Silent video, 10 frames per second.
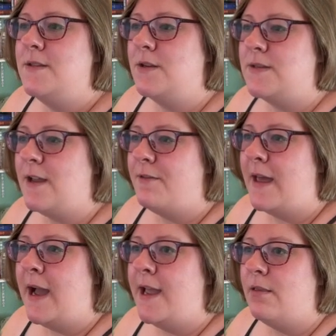So stuff
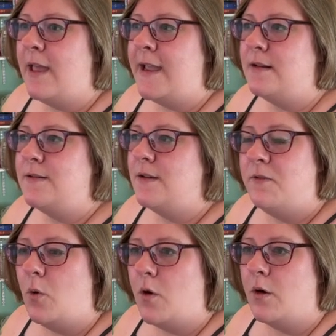that I liked
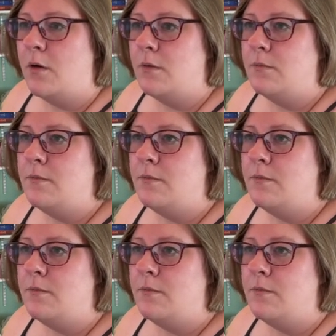for